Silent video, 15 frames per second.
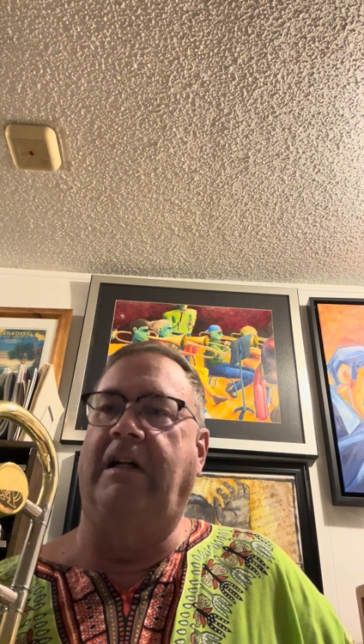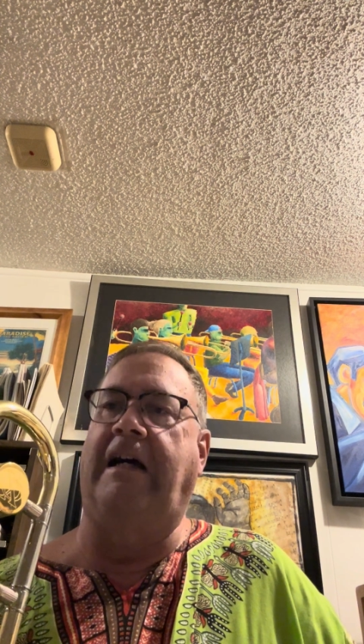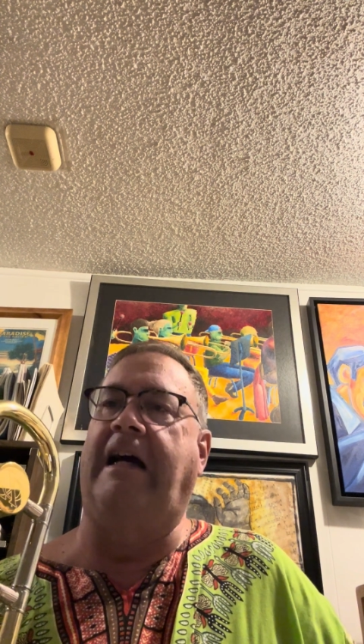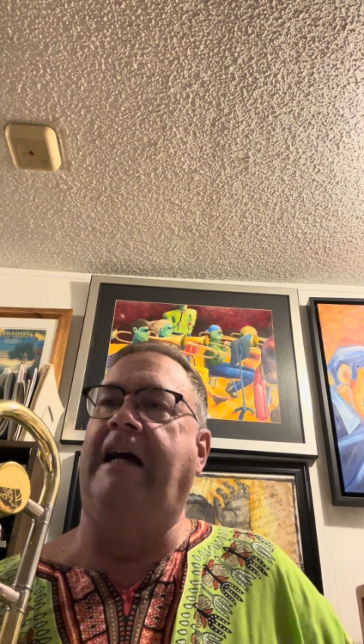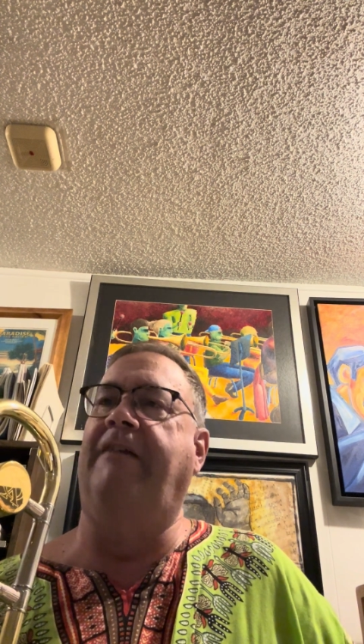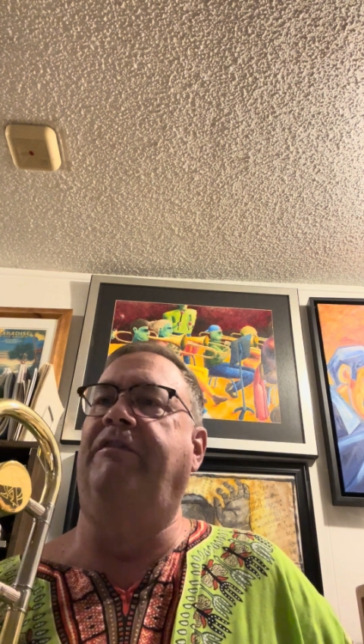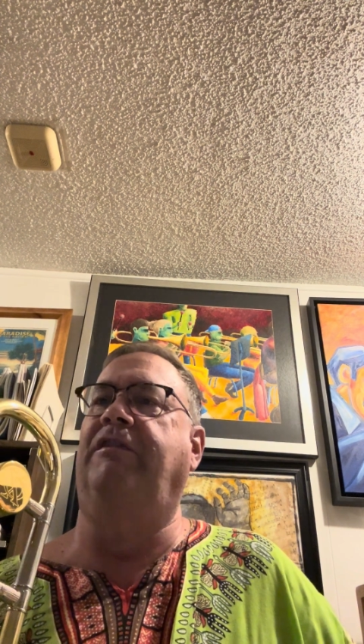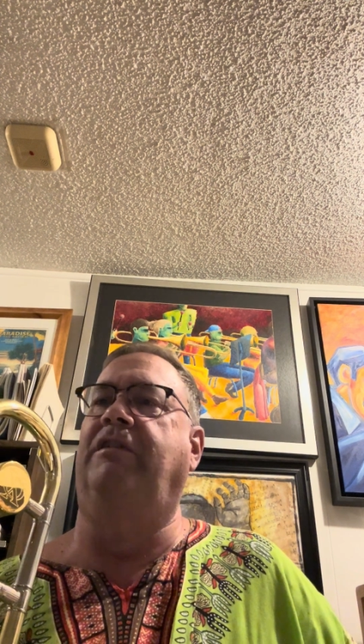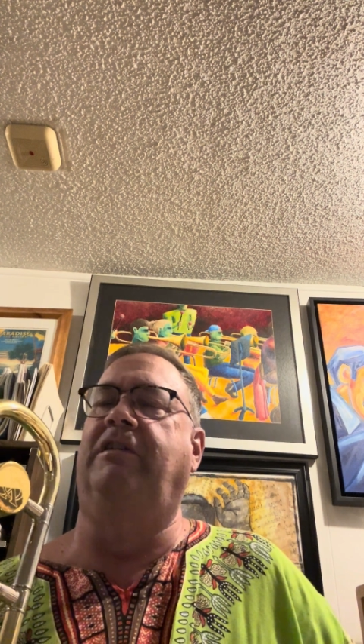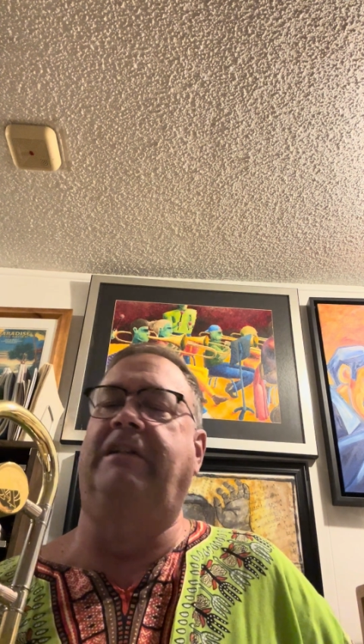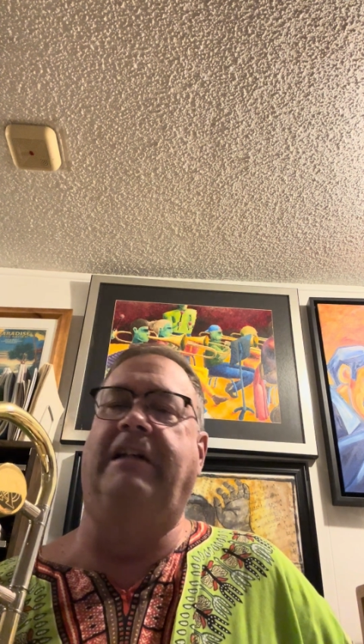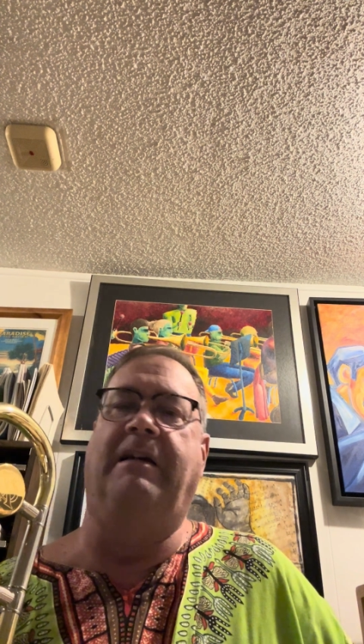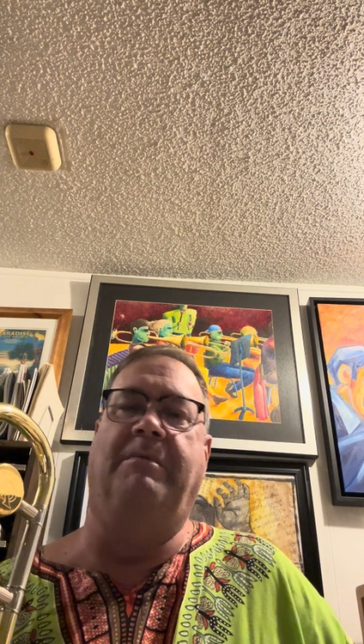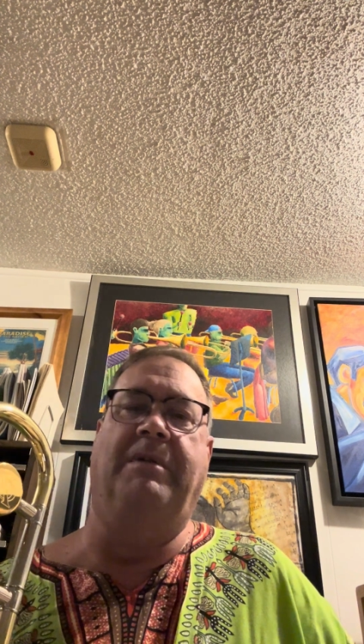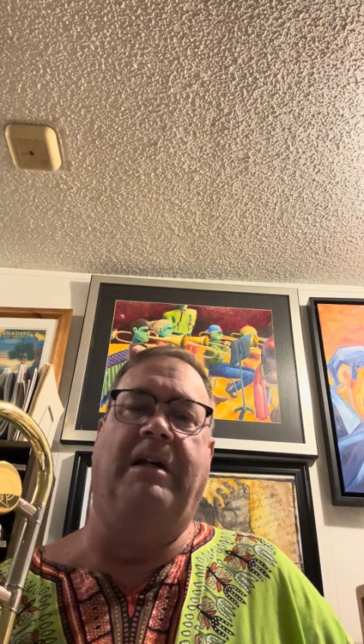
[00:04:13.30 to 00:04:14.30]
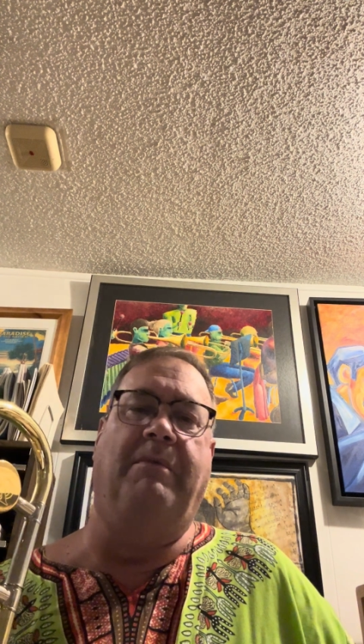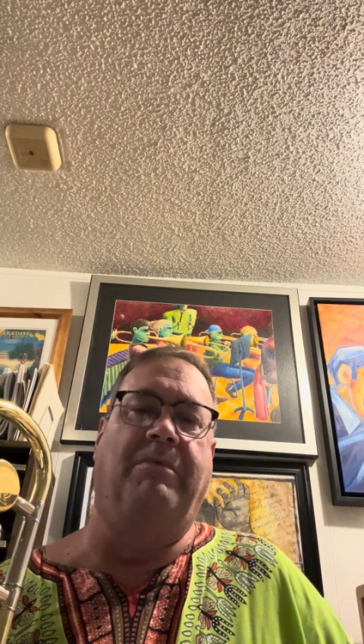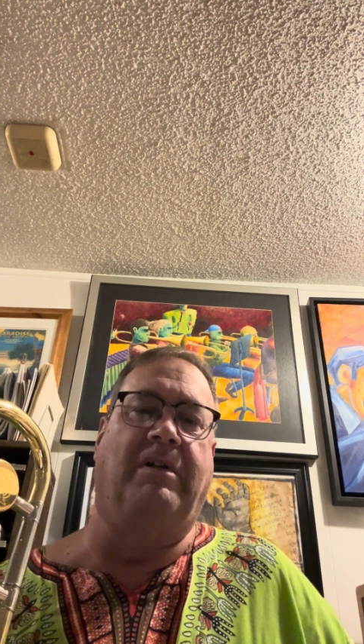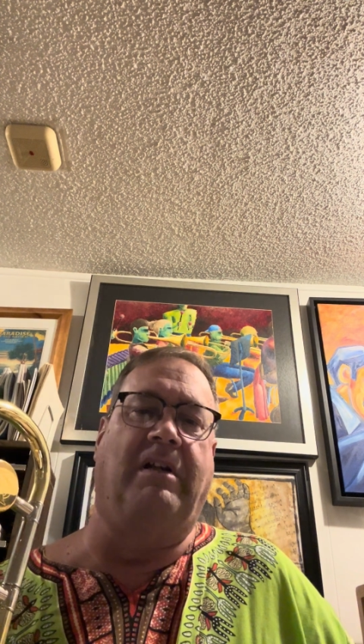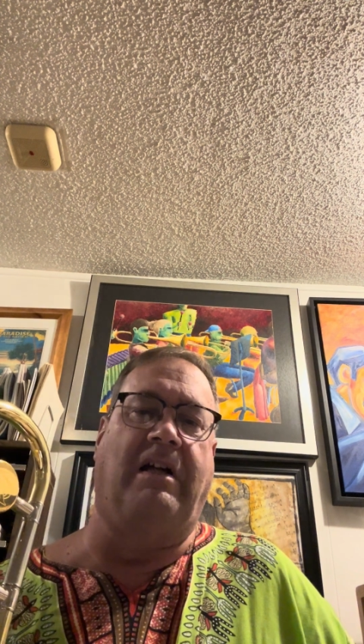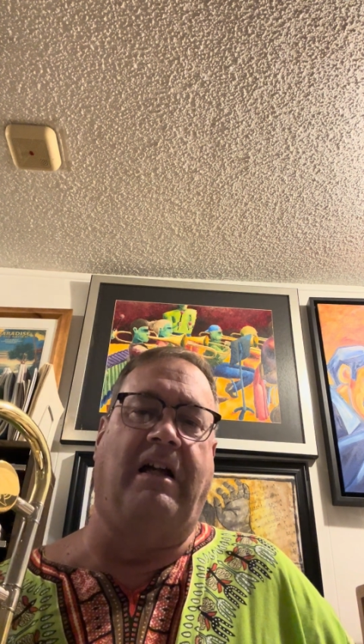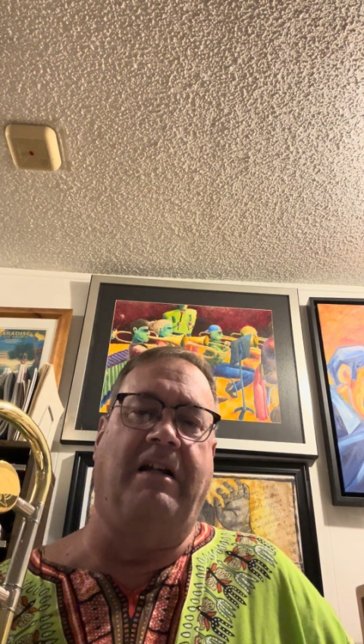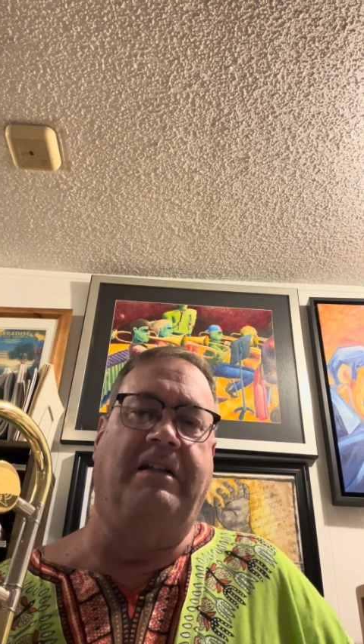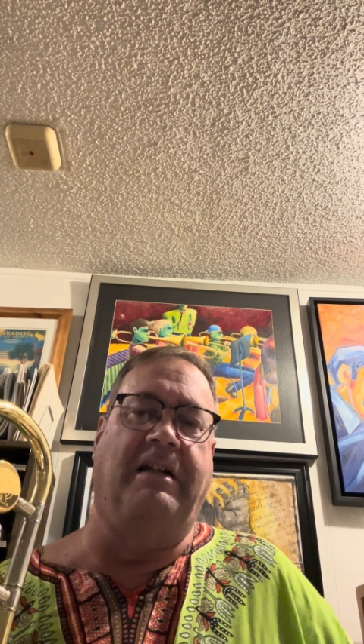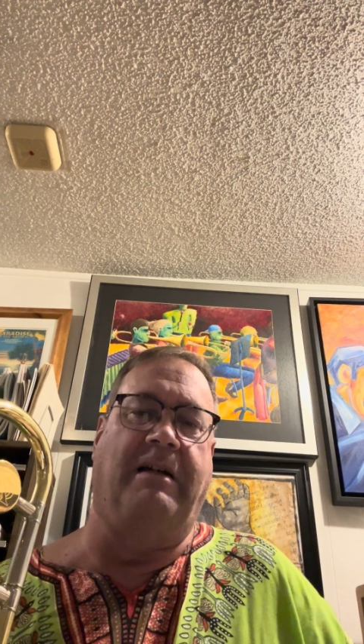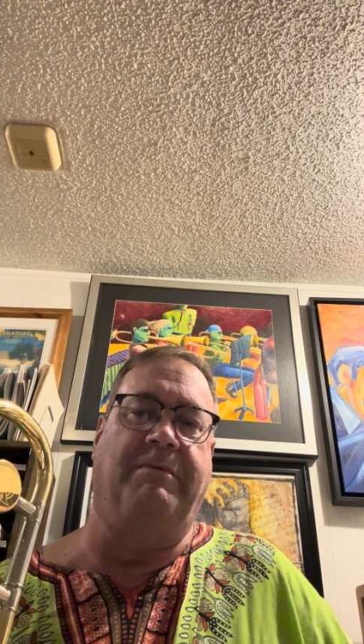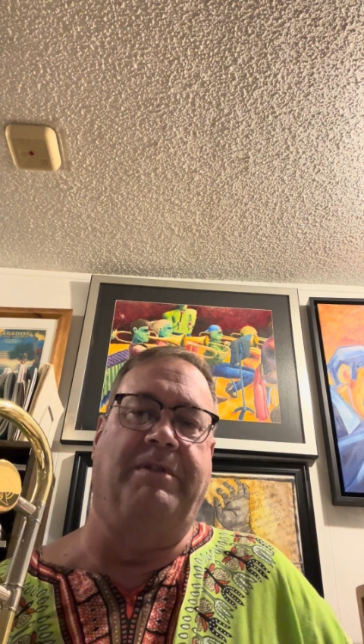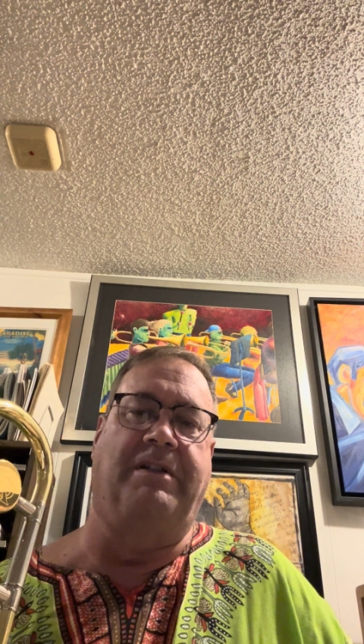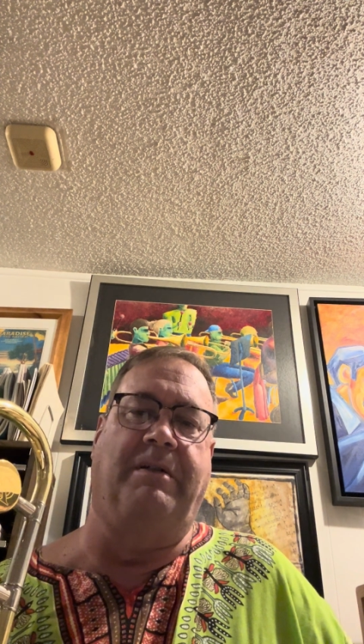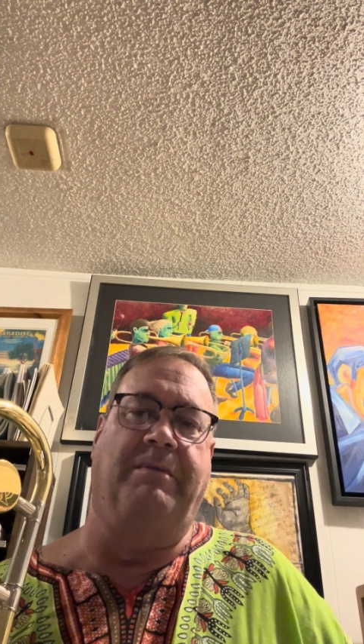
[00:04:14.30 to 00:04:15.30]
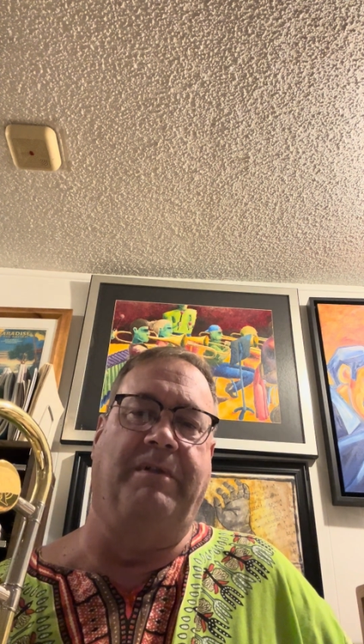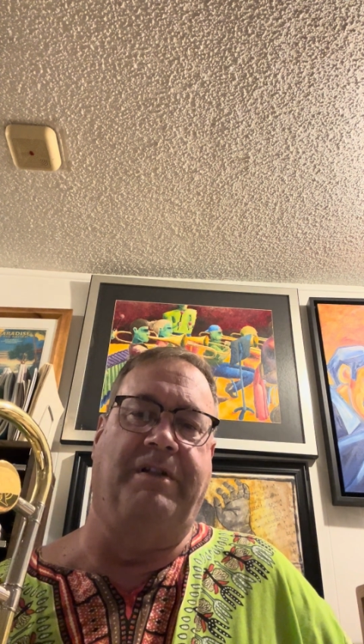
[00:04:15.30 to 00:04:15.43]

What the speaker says: haven't looked at them yet, but a lot of times some